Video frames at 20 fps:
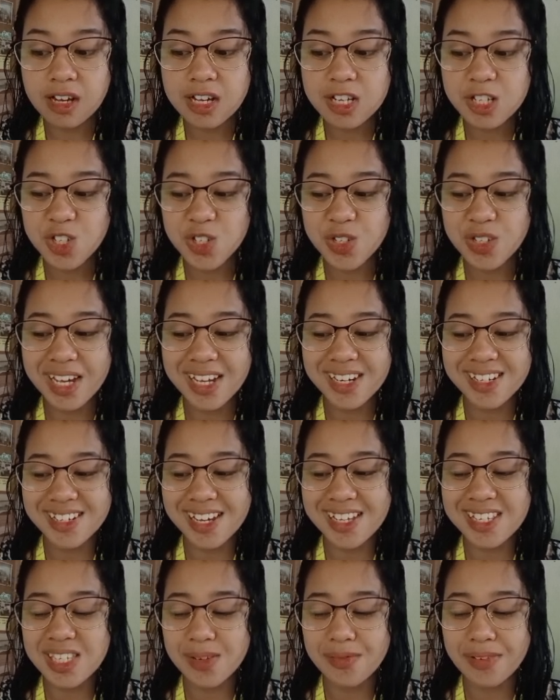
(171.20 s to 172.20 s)
should
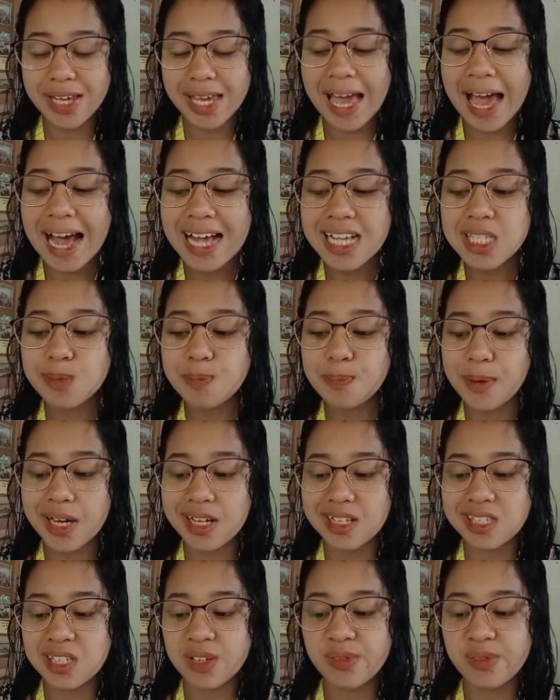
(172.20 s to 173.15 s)
identify aspects